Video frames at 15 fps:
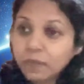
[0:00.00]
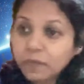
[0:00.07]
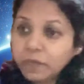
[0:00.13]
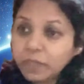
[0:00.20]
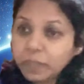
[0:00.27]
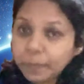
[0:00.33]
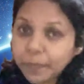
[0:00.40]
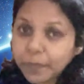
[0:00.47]

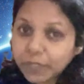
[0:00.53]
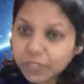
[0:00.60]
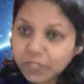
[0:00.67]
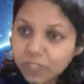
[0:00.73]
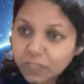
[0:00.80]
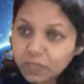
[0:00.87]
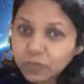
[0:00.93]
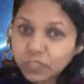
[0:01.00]
with a
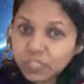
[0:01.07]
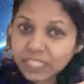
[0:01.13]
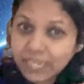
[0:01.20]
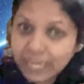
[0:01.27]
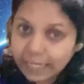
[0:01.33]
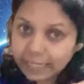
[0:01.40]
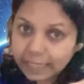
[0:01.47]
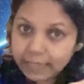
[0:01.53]
person who's
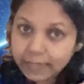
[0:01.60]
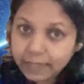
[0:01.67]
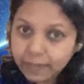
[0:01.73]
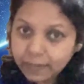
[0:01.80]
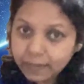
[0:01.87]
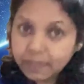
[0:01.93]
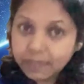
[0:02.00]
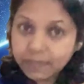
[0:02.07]
standing
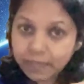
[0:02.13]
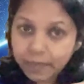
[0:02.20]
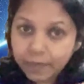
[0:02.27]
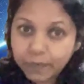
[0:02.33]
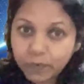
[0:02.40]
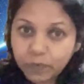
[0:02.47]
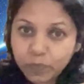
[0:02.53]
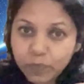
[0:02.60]
in the
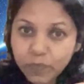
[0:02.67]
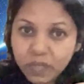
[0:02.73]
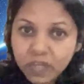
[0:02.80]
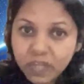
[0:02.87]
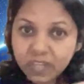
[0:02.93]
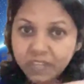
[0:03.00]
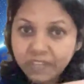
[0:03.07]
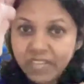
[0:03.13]
same room
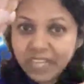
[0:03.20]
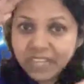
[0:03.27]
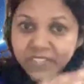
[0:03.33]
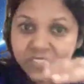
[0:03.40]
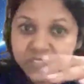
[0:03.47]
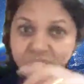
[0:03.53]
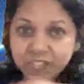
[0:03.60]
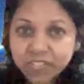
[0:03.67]
will have
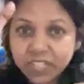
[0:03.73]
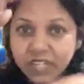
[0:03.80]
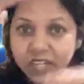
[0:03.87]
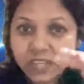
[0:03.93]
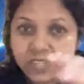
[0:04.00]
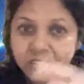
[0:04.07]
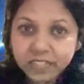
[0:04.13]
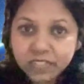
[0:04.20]
different
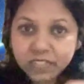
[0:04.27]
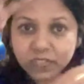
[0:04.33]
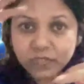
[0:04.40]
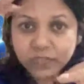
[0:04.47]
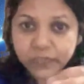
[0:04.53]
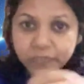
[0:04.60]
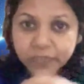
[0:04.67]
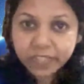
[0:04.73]
kinds
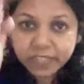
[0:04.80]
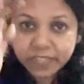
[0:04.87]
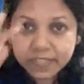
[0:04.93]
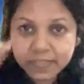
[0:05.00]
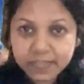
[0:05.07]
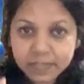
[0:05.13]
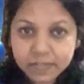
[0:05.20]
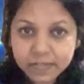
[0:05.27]
of
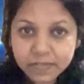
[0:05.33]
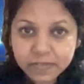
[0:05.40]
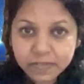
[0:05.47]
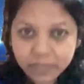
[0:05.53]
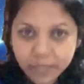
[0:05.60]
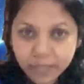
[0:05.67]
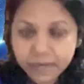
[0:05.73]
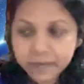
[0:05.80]
effects.
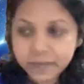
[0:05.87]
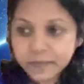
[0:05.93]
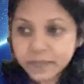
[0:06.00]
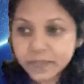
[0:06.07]
Yeah.